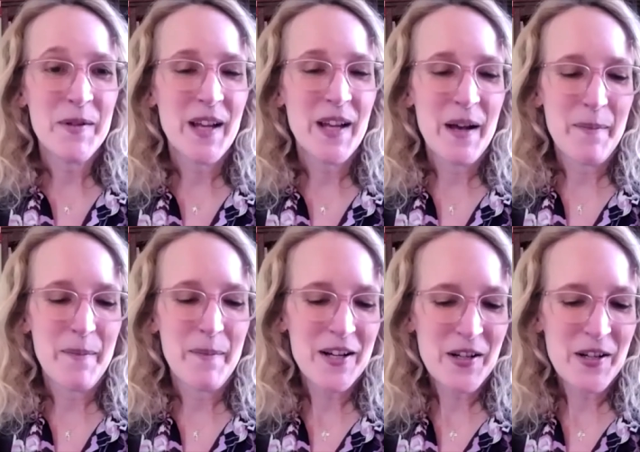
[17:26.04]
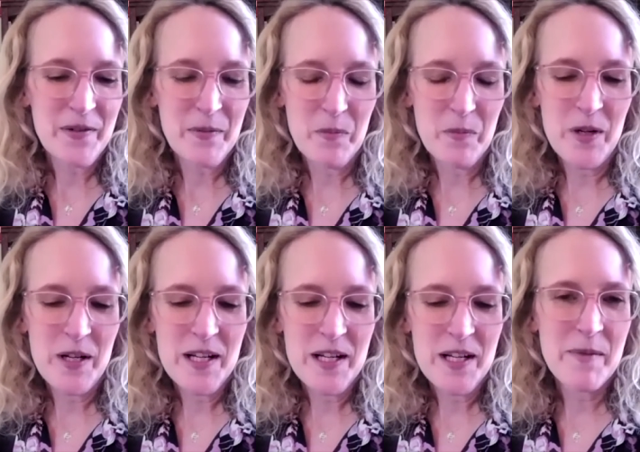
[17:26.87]
actually from
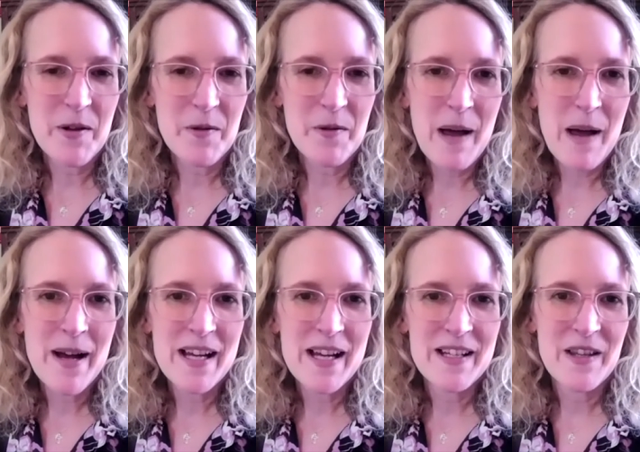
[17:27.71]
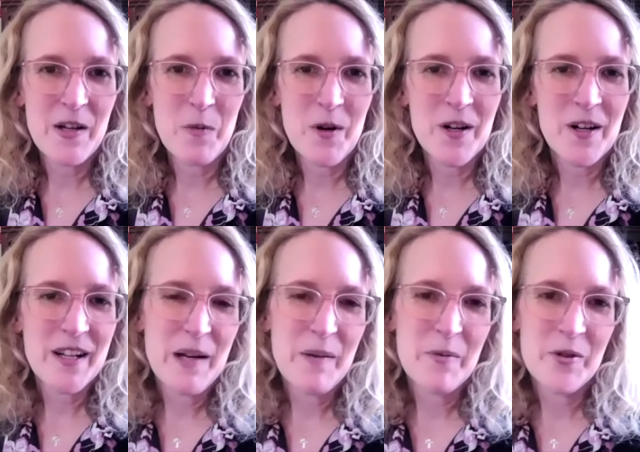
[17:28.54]
reading some of the rabbis and their work on
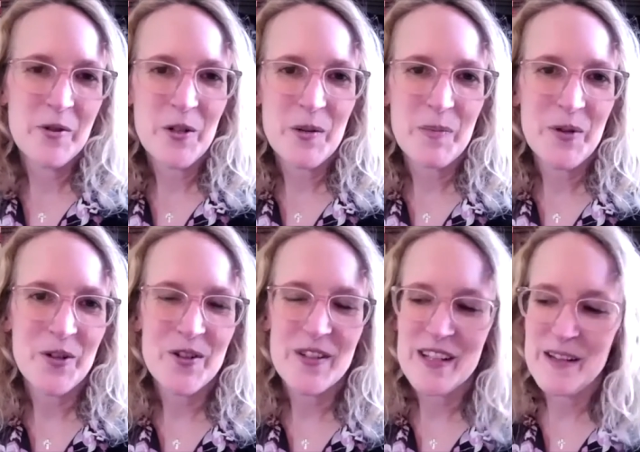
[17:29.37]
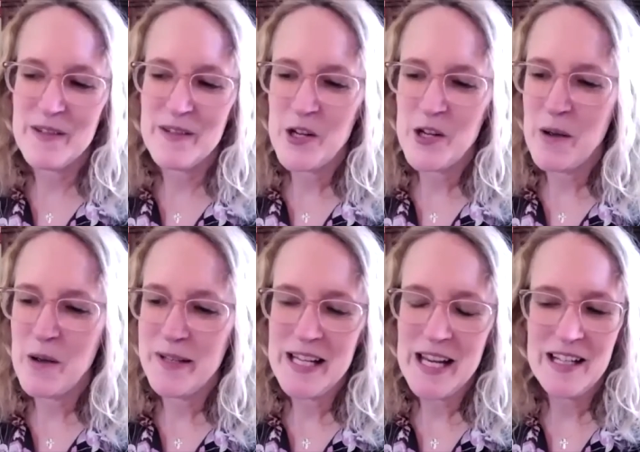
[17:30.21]
Hebrew scriptures. And so I'm
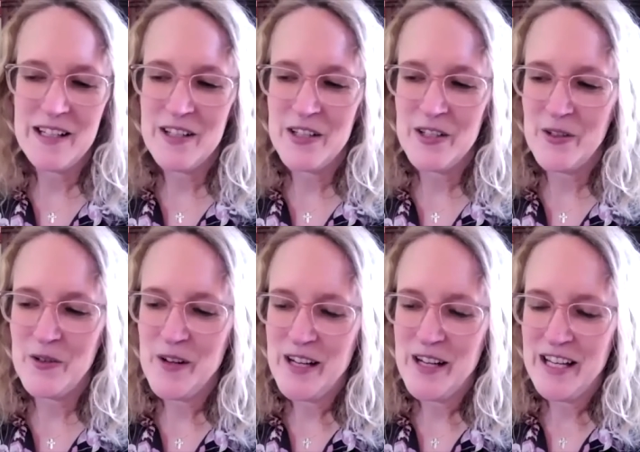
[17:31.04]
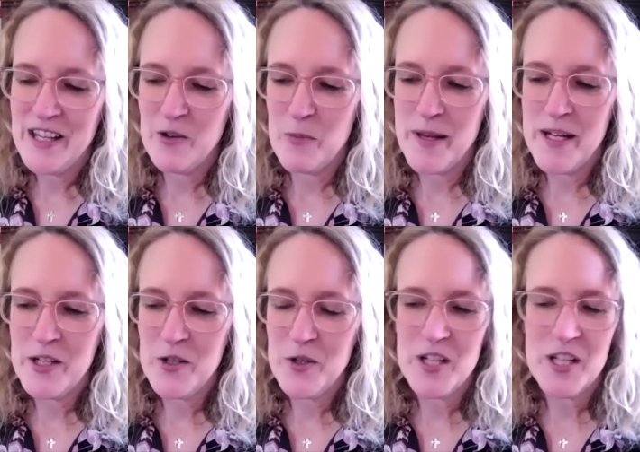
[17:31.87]
indebted to the
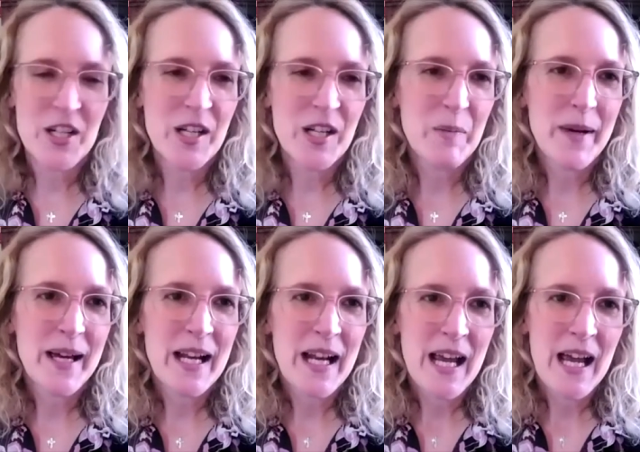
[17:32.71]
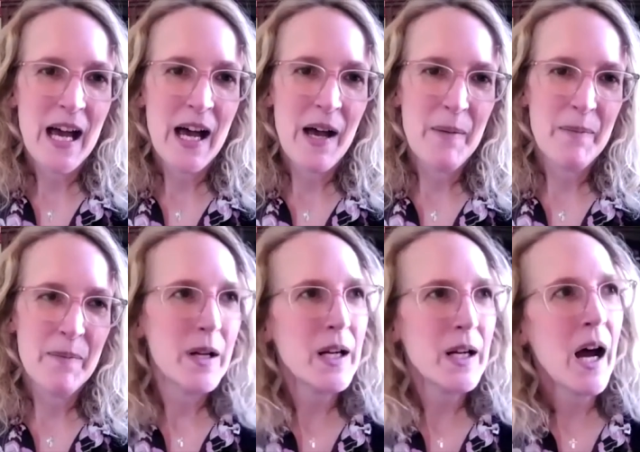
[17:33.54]
rabbinic tradition. But
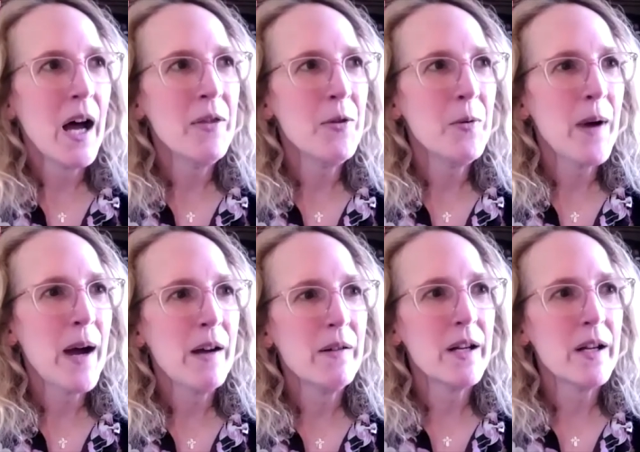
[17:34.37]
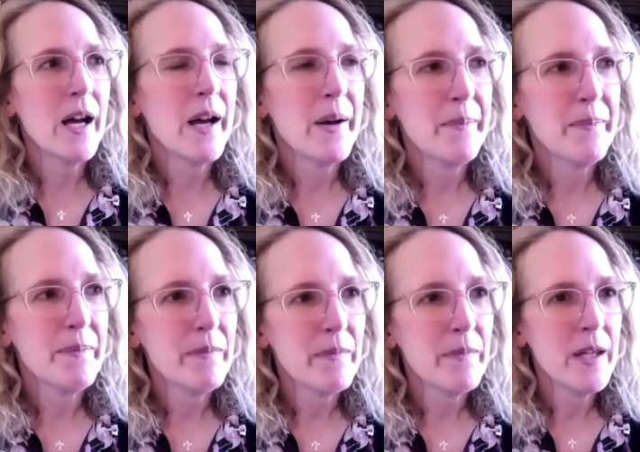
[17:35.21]
God throughout
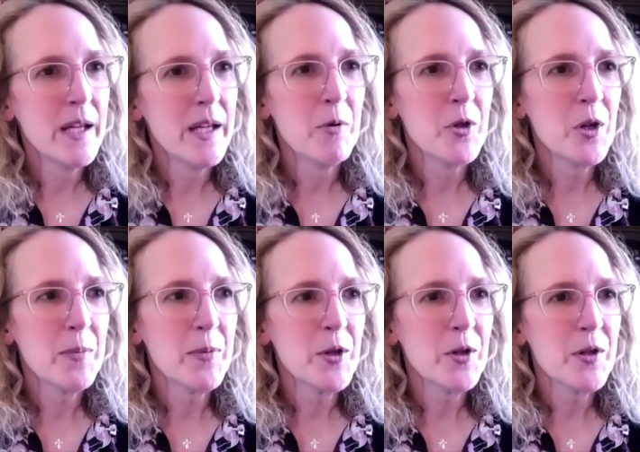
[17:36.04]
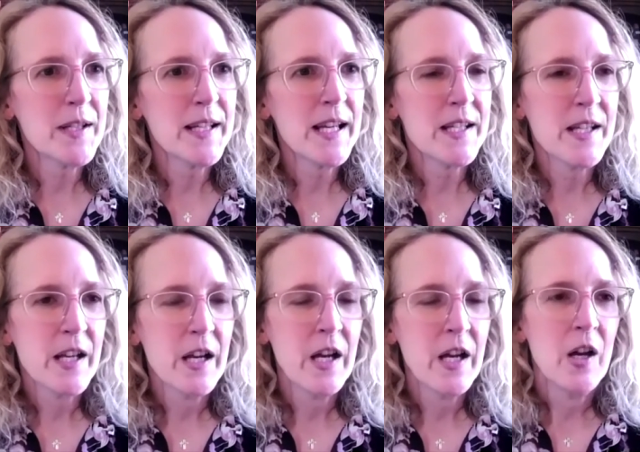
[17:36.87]
the Hebrew scriptures says,
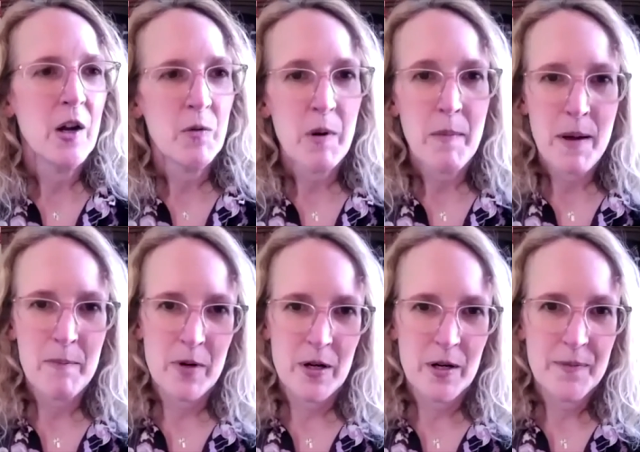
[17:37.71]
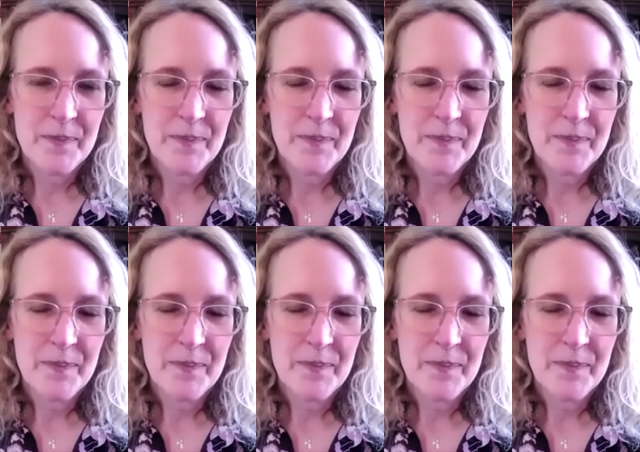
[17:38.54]
remember